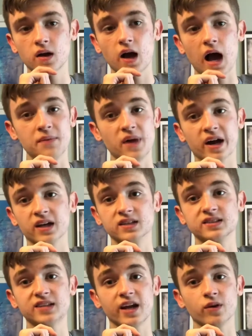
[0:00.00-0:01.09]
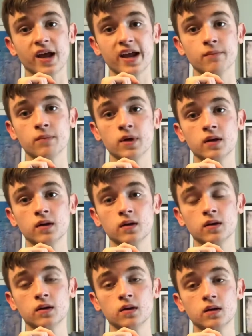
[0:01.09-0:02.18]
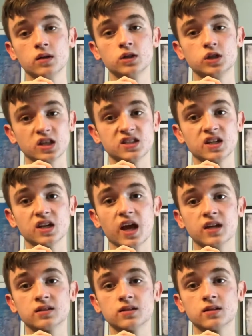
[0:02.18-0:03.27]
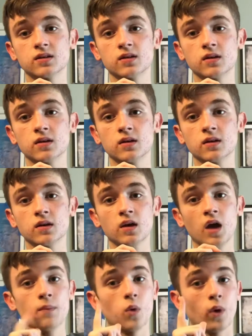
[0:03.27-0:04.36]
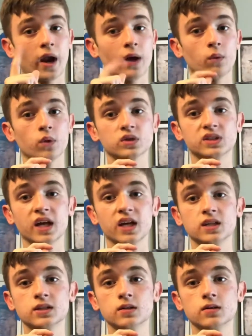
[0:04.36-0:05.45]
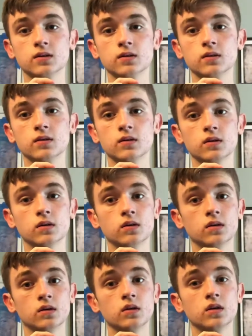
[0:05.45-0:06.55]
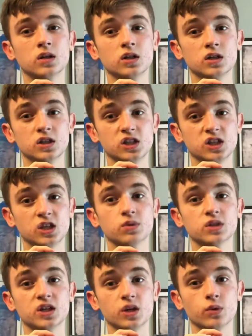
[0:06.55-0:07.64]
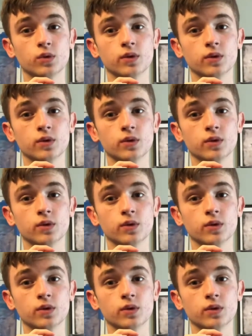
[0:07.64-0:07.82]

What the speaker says: I'm not going to say her name, just in case. But what I will say is, she was cute.